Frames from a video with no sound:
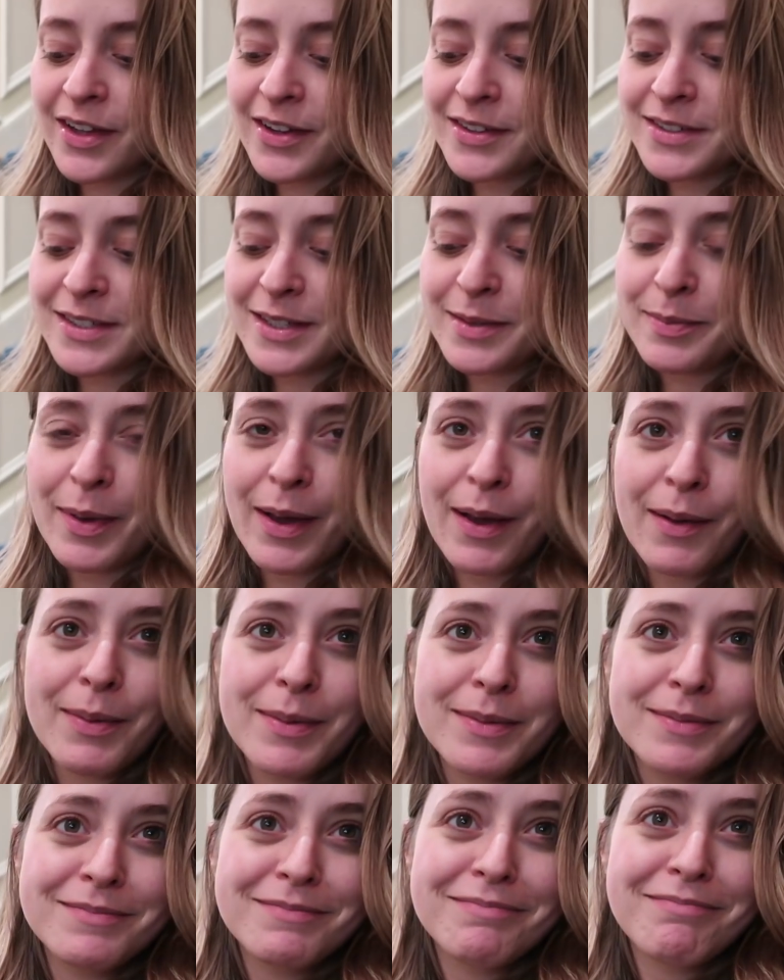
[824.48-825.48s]
man. So, I mean,
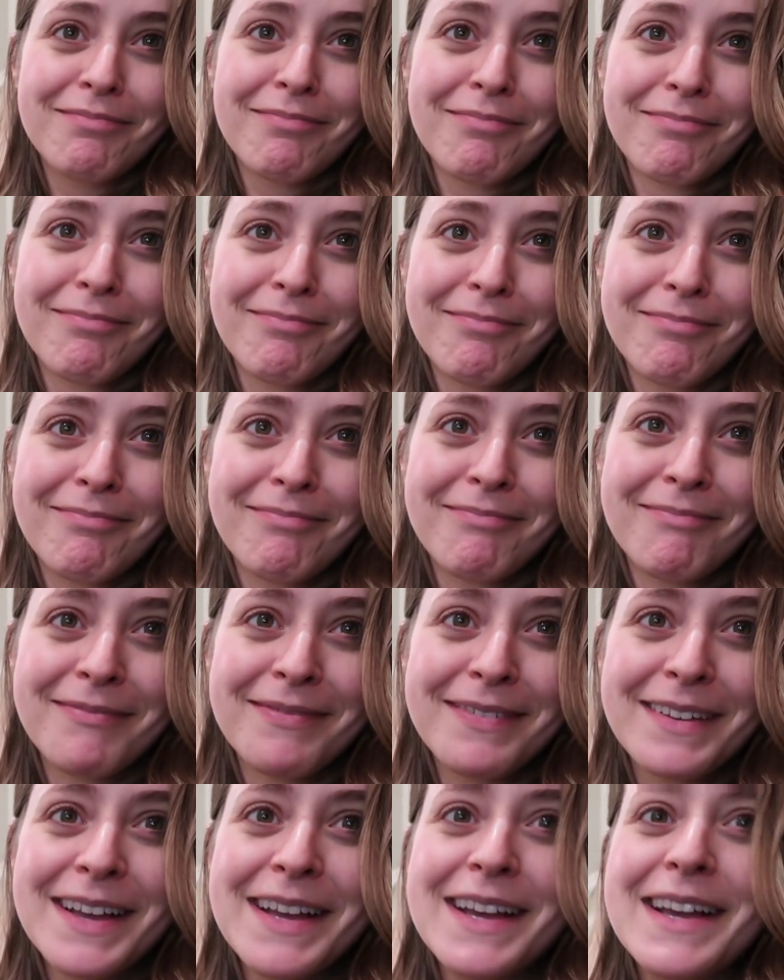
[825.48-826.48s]
to be fair, everyone's going to be so
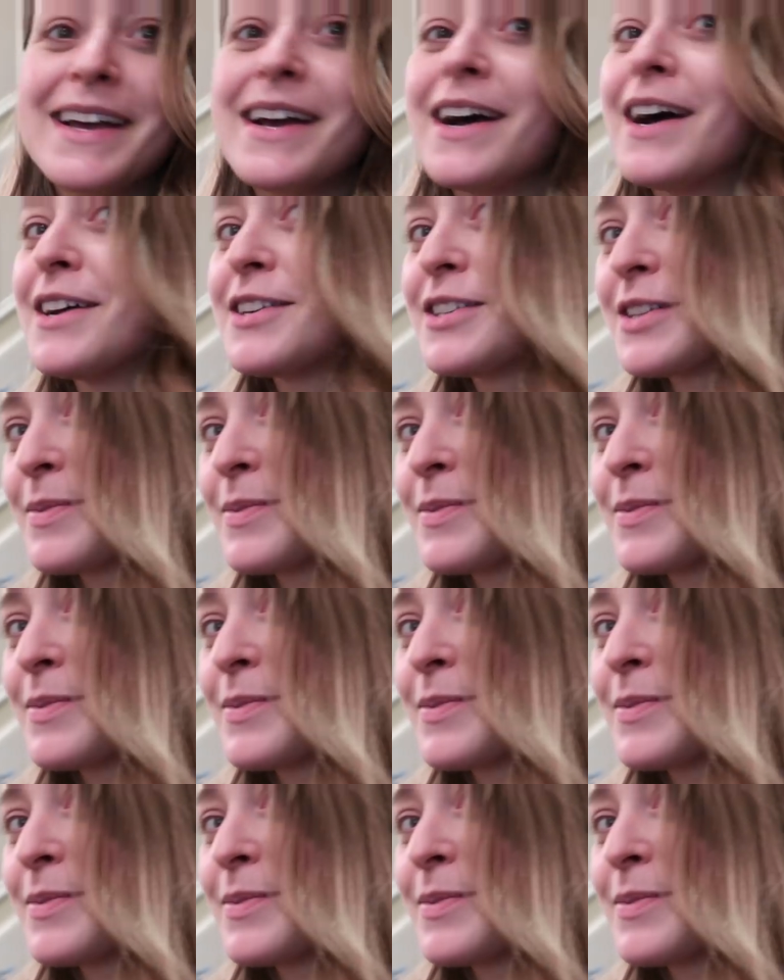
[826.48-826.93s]
offended. They're going